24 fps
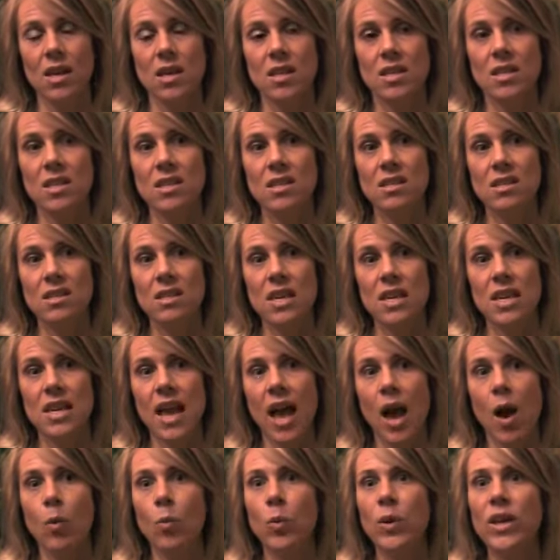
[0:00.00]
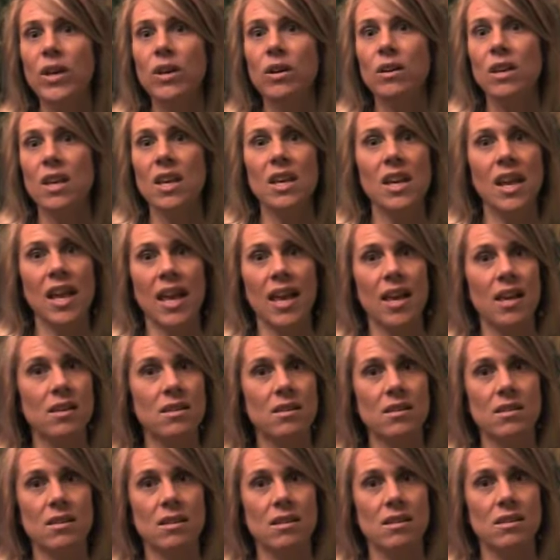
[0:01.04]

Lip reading: to see how we could enhance